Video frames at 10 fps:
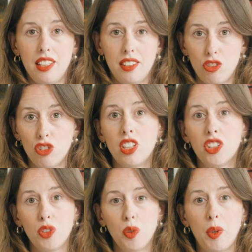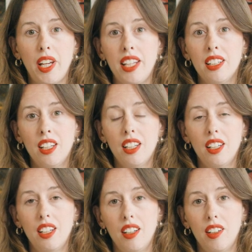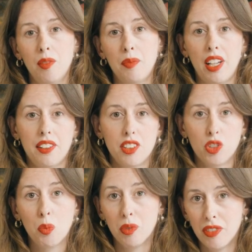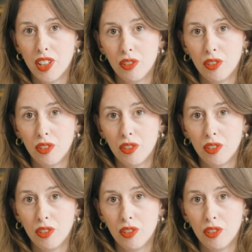in the traditional way at the top of the